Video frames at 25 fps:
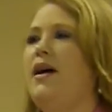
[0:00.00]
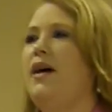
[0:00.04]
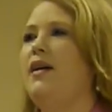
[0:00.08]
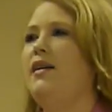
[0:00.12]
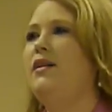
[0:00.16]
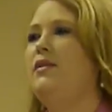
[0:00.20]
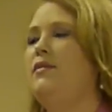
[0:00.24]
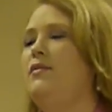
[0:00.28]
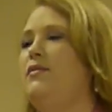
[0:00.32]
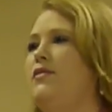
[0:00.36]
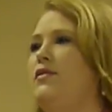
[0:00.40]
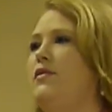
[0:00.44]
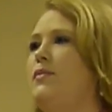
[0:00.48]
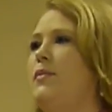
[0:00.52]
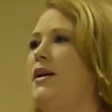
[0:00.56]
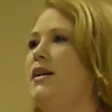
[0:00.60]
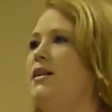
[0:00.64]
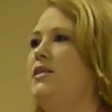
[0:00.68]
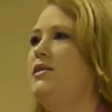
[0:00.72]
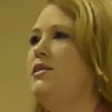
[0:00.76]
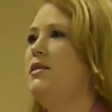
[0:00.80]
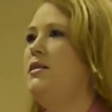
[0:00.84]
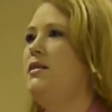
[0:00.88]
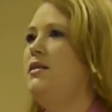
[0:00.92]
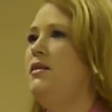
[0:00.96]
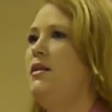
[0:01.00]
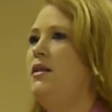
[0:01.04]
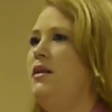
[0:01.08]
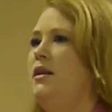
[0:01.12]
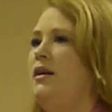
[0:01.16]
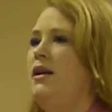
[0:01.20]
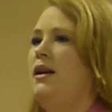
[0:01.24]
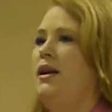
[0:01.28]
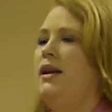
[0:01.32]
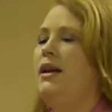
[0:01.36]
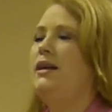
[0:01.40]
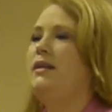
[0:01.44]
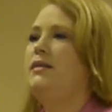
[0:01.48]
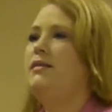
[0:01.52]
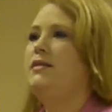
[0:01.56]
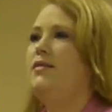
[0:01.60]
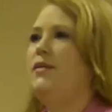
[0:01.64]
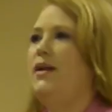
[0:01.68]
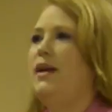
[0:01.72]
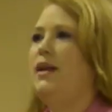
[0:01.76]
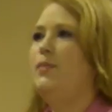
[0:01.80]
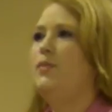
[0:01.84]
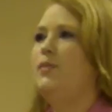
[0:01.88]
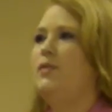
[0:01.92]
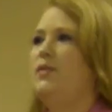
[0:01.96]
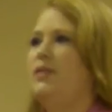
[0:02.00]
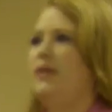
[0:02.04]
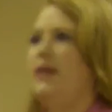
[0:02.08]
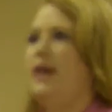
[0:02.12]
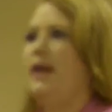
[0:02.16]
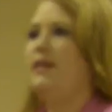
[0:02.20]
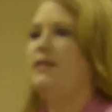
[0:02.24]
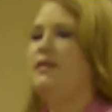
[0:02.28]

value information is available on the